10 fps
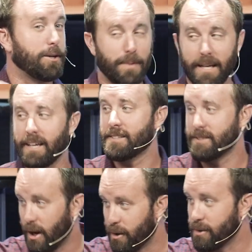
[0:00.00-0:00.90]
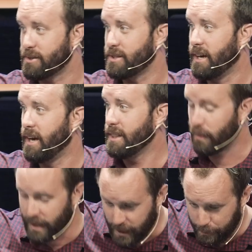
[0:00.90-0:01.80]
and picking his nose
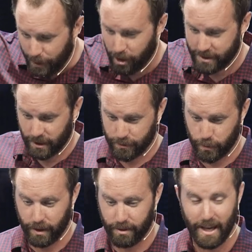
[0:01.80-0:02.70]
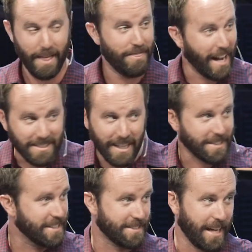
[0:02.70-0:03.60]
that we need to compare ourselves with. That's
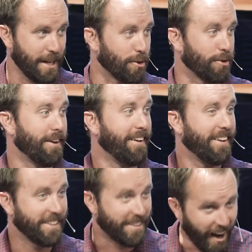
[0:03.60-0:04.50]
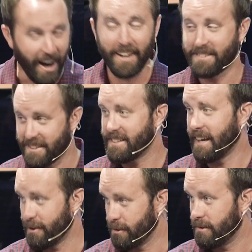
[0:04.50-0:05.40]
not the standard. God is the
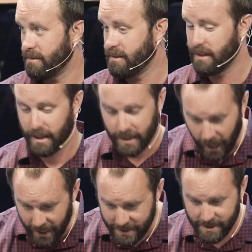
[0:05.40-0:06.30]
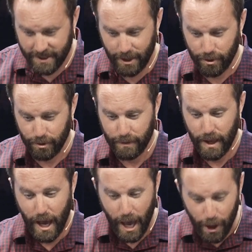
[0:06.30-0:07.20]
standard. God is the standard.
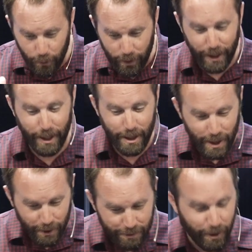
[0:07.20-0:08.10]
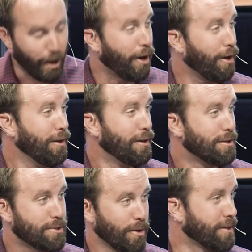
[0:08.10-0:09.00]
And we fall
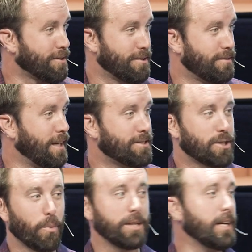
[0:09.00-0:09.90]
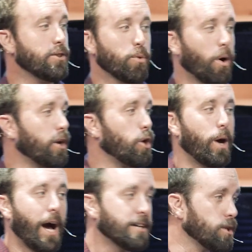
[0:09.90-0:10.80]
short. And so we need the one
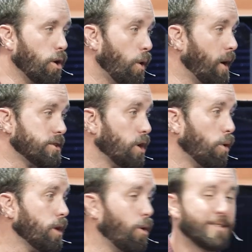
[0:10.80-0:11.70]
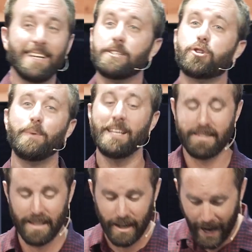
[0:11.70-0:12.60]
who has, no, who has known no sin to be
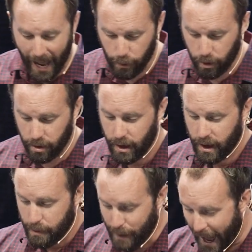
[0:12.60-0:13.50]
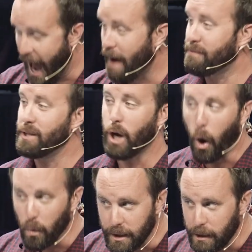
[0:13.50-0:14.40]
sin on our behalf. The
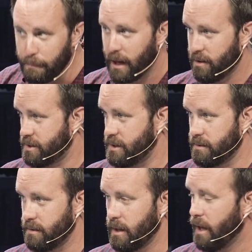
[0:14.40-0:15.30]
only comparison,